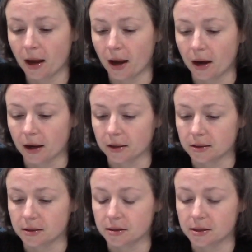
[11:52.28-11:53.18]

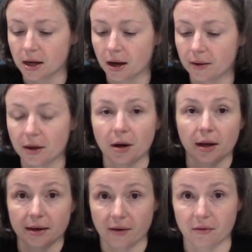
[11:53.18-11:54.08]
and then I'll
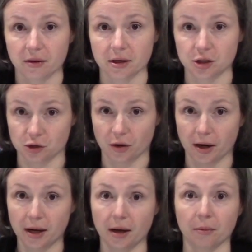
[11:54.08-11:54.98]
leave everything to
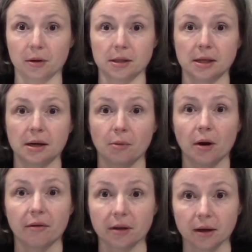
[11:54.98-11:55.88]
dry and we'll see
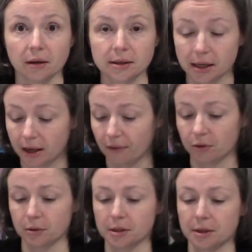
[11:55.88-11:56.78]
what everything looks like
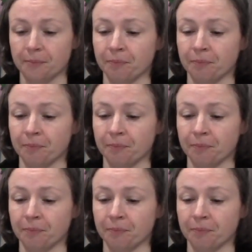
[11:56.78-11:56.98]
afterwards.